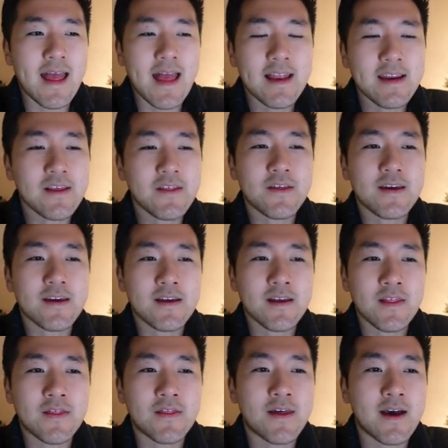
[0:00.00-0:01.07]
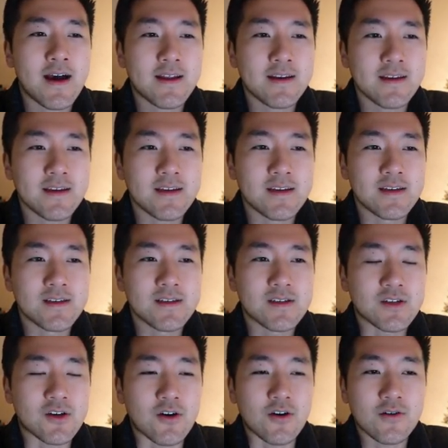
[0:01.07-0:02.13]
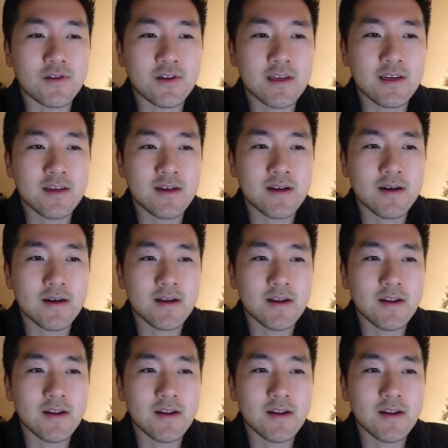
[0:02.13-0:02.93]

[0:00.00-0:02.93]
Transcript: anything that is currently